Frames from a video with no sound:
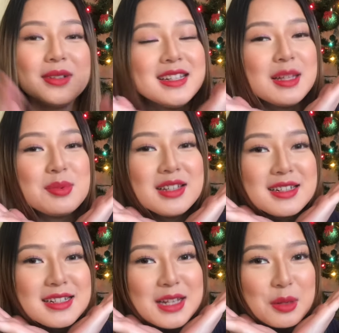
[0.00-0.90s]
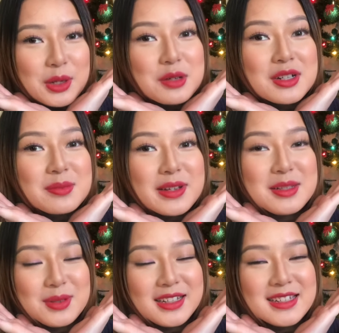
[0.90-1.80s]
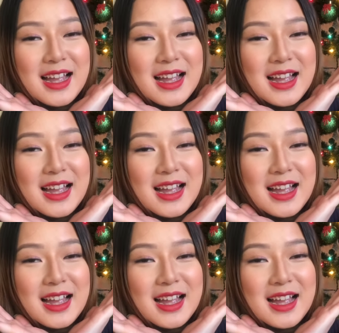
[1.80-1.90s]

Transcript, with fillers: wearing lipstick to celebrate Christmas because